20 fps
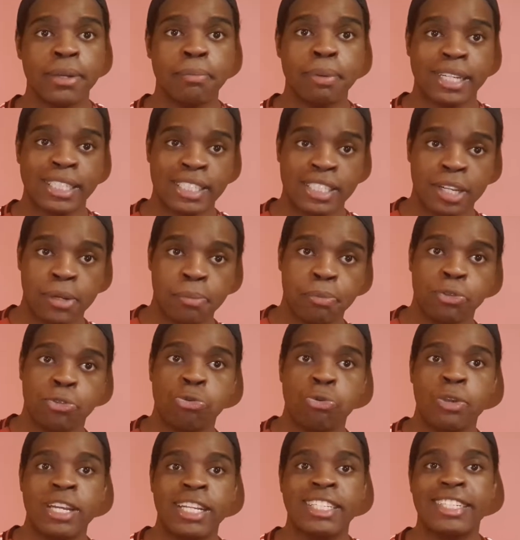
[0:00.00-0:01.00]
bust-up
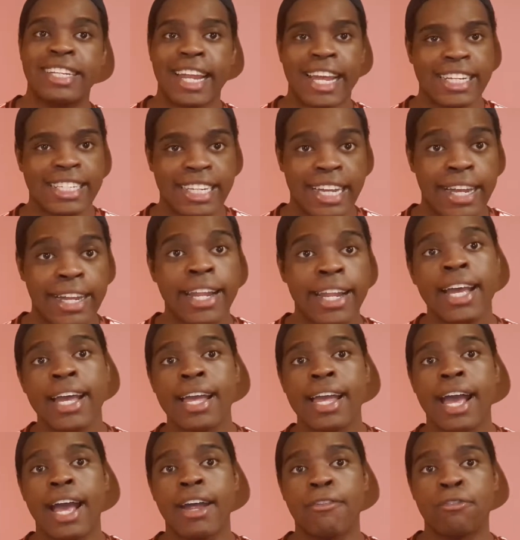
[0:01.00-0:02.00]
between Zlatan
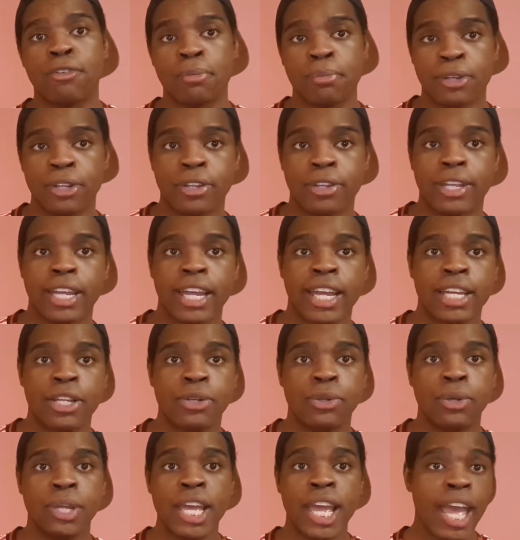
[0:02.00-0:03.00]
and Romelu Lukaku.